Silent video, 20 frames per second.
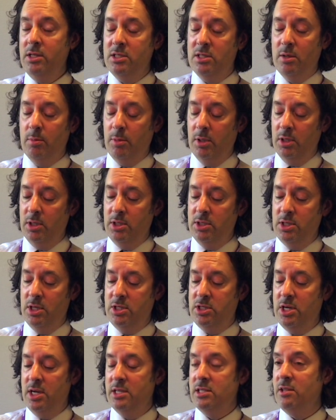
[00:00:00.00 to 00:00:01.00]
similar,
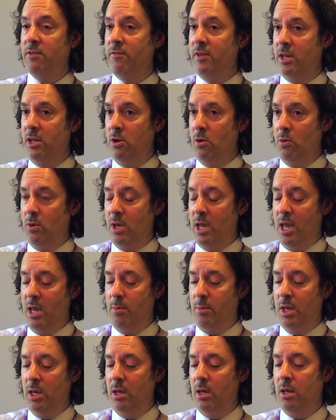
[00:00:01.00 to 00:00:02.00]
such as the video
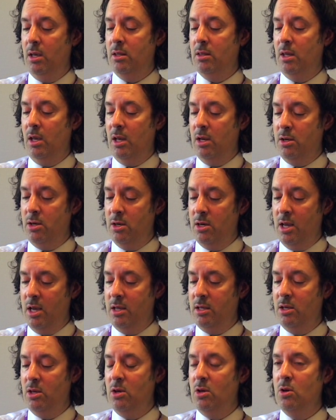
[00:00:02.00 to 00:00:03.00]
gaming, the
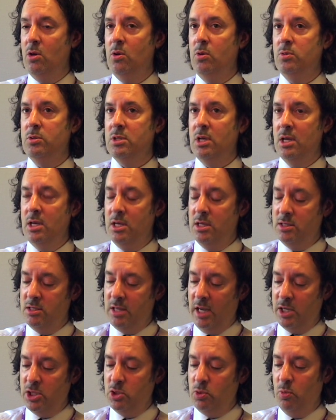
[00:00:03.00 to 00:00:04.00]
internet use,
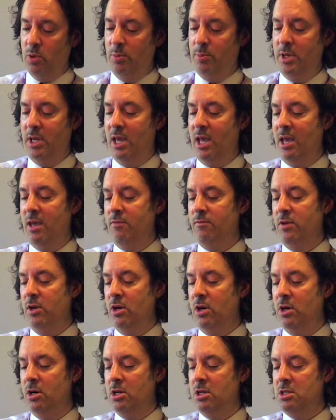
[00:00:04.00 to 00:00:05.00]
sexual
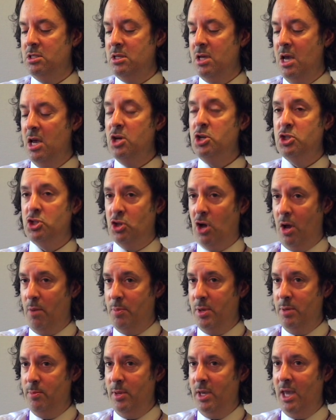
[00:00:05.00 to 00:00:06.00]
behaviors,
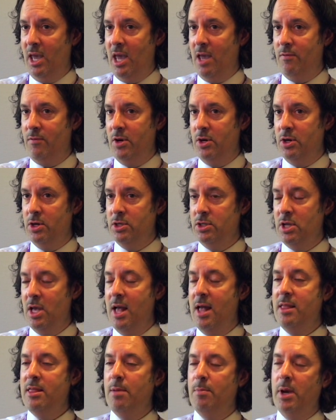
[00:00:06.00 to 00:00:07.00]
shopping behaviors,
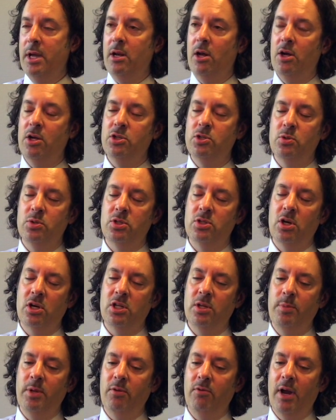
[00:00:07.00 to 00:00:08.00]
that might also start
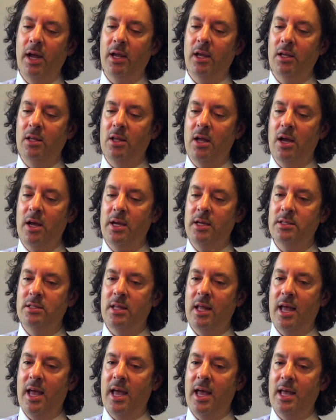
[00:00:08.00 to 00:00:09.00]
to be
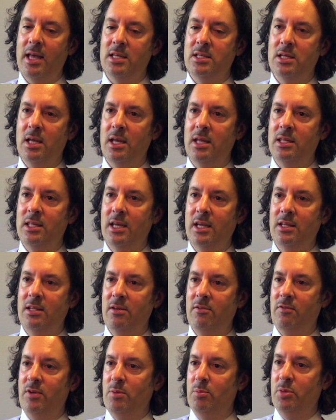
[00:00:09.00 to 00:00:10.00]
recognized as
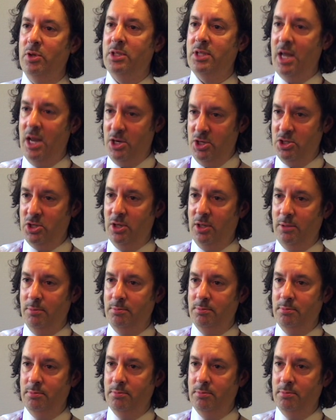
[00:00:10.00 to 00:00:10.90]
addictive in potential.